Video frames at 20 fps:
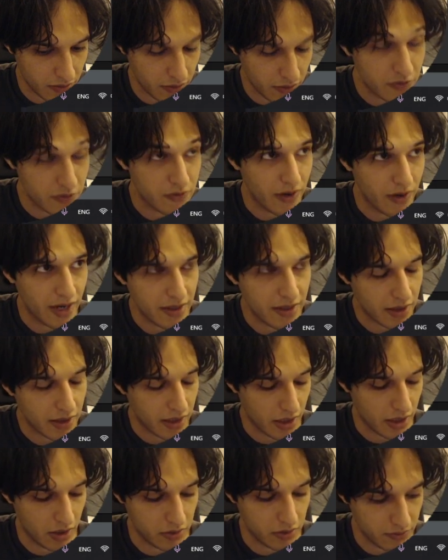find the
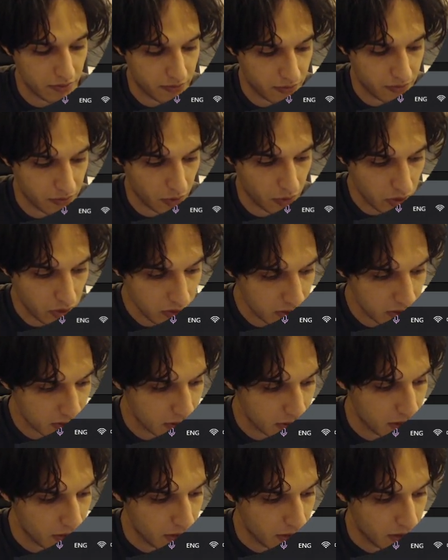count of
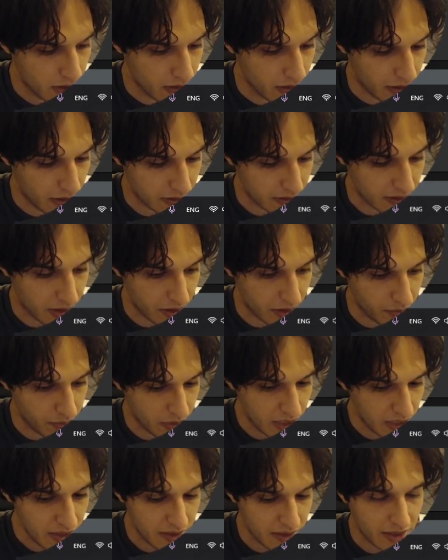nodes that are
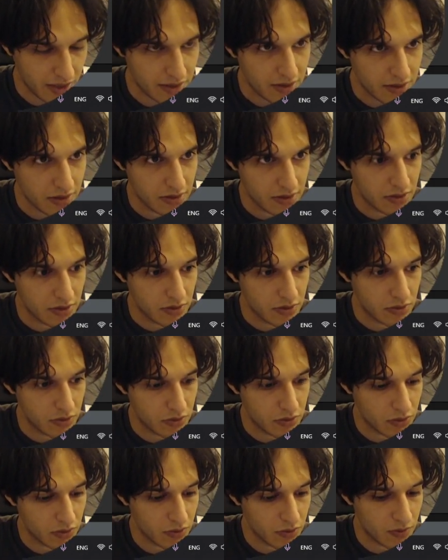immediate
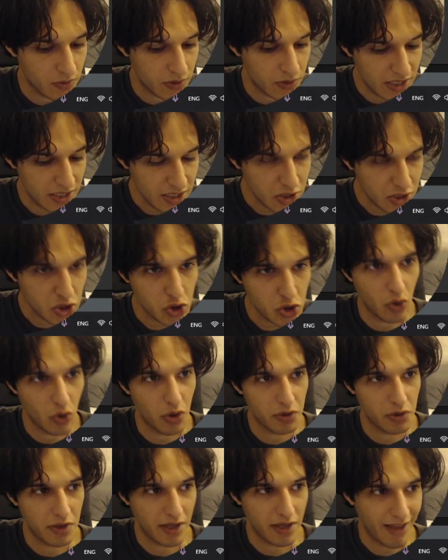to each
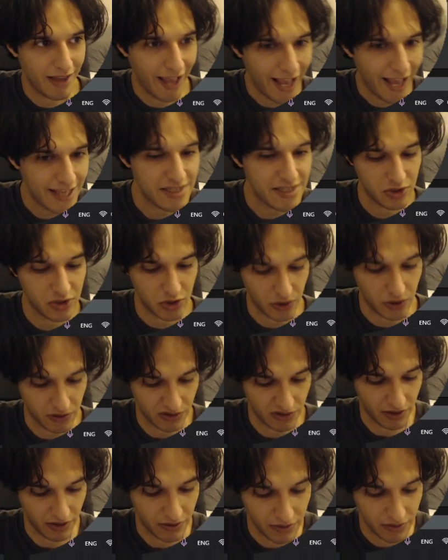node that has
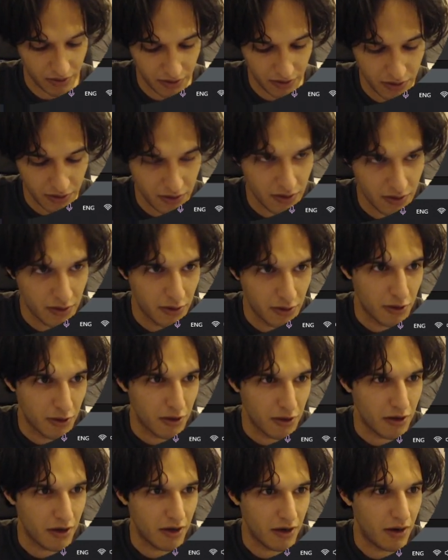children.
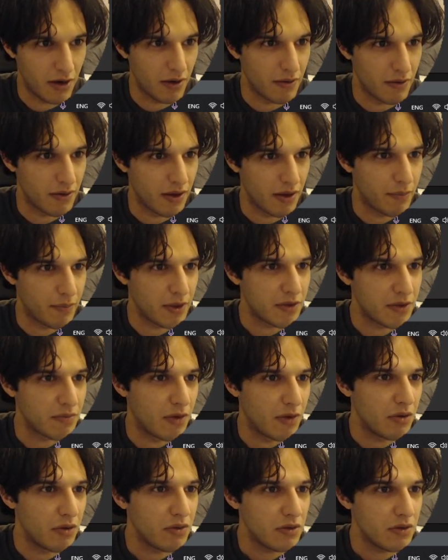A bit
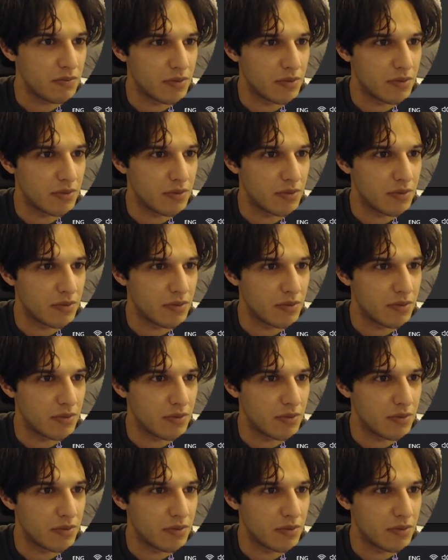mouthful,